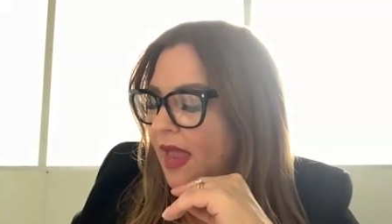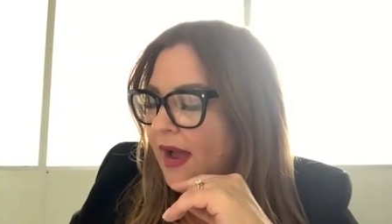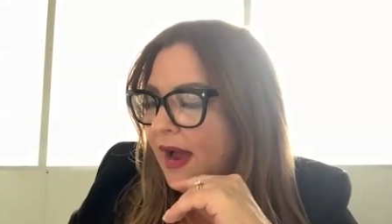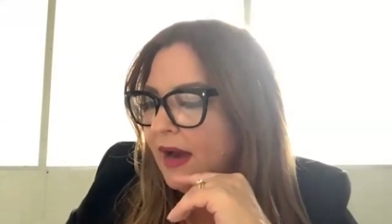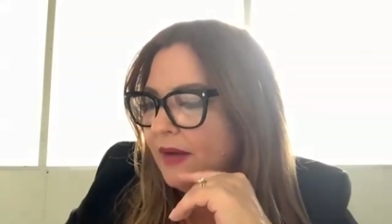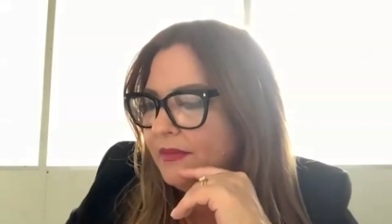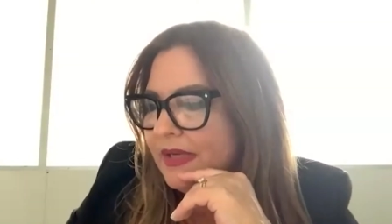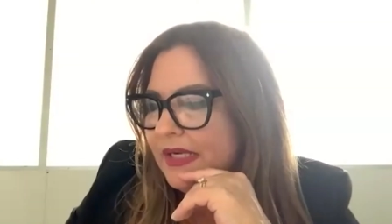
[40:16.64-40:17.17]

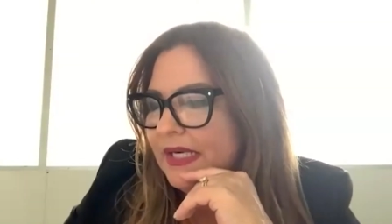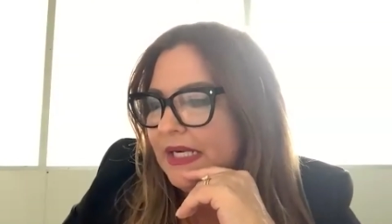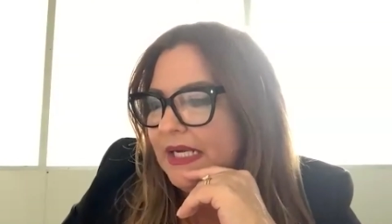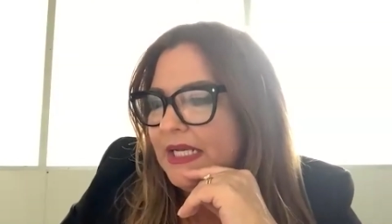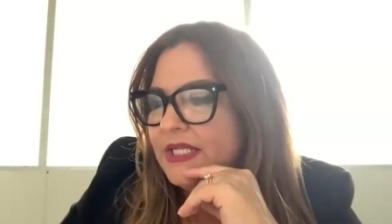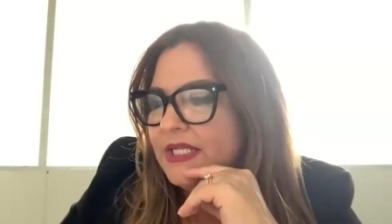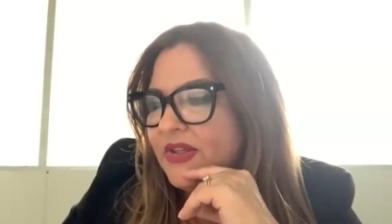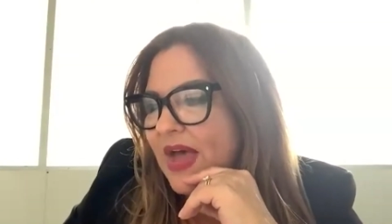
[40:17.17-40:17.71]
Um,
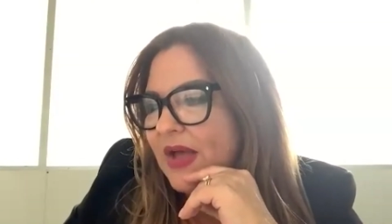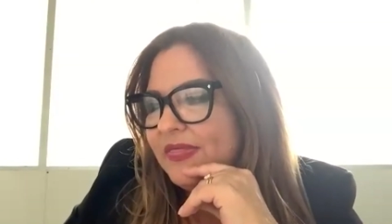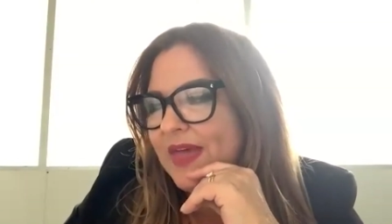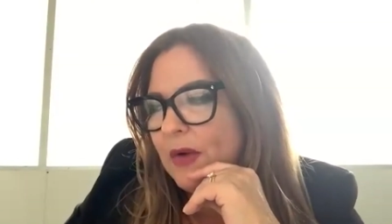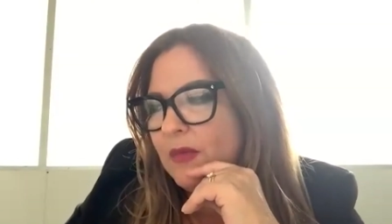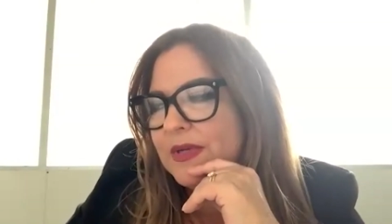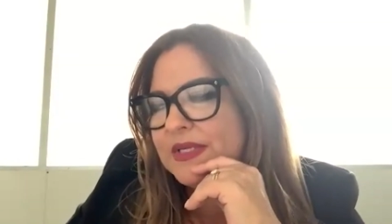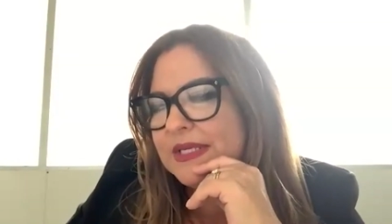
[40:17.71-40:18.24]
so that
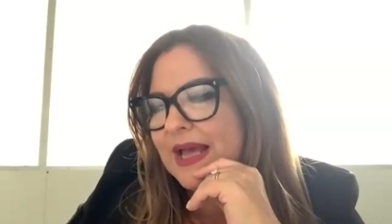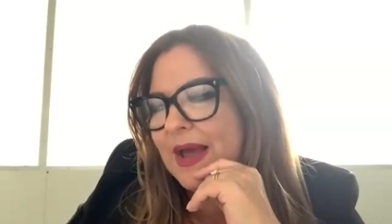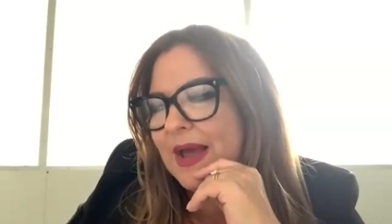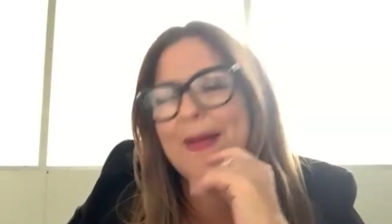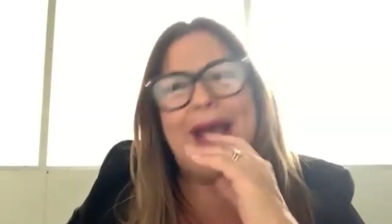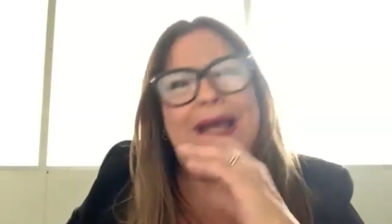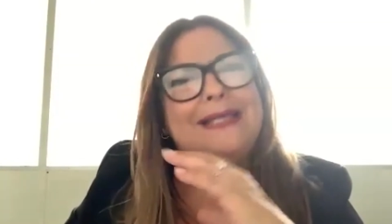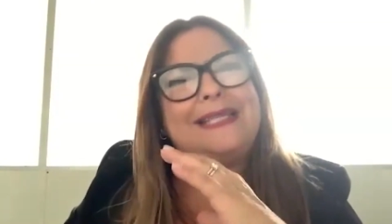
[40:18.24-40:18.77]
that was
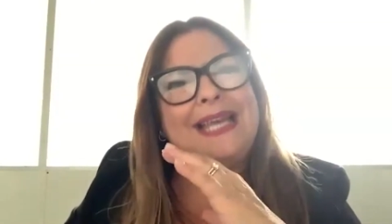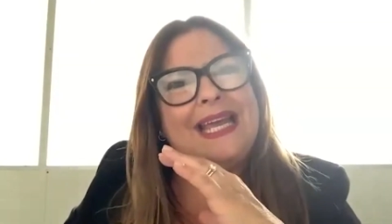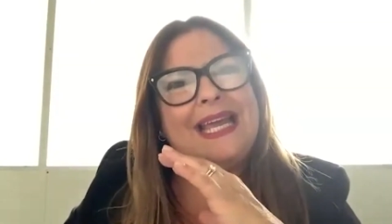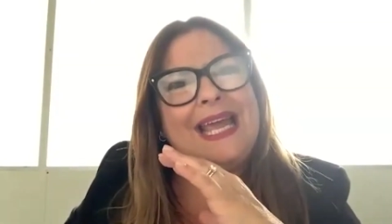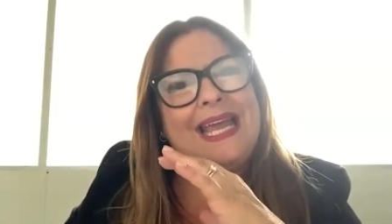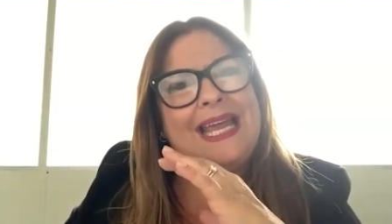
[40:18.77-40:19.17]
amazing